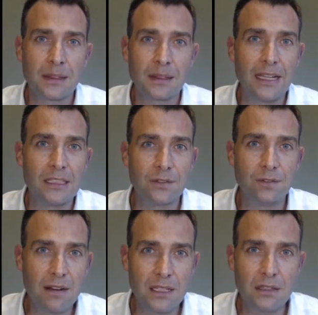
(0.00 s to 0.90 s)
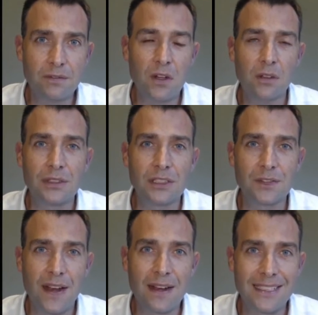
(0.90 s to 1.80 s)
Okay, it's very involved, it's
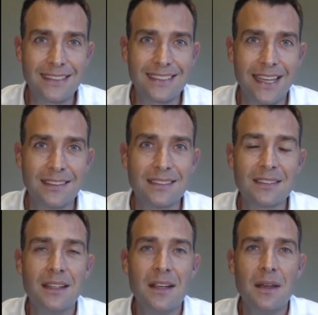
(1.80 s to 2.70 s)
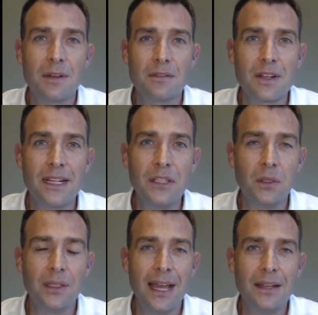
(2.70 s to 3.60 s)
very intense, but really
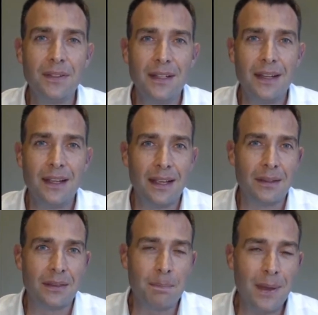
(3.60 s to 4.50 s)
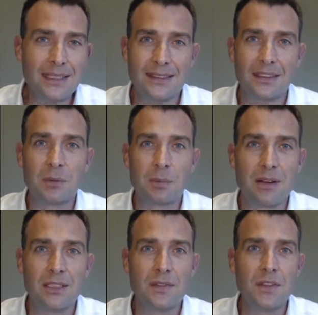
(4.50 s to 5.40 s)
you'll have the best
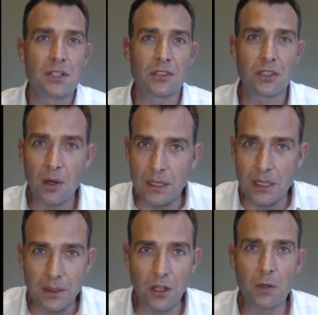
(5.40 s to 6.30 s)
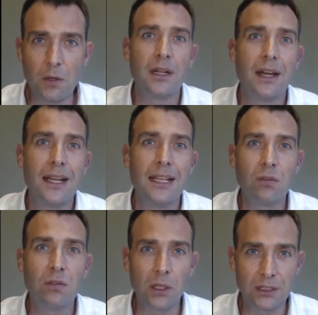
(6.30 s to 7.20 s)
experience if you just go with it with open eyes.
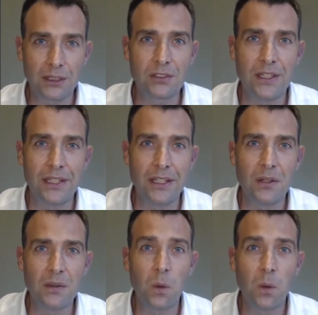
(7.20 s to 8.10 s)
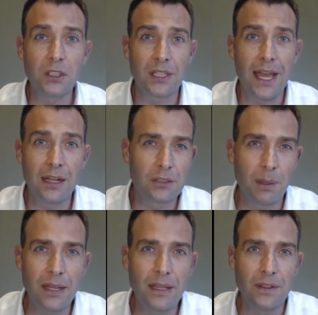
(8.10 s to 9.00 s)
You've watched this video, watch the how to
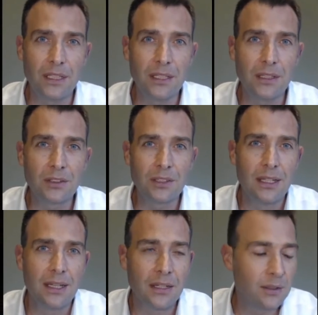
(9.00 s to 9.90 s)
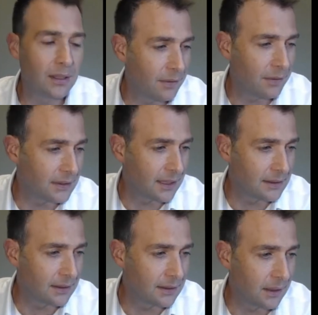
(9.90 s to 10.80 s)
play videos, and you'll have a
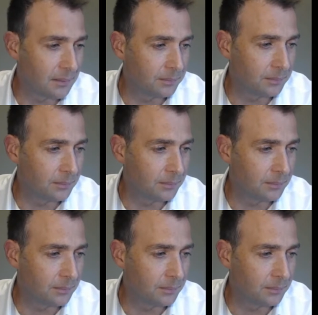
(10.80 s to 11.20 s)
fantastic time.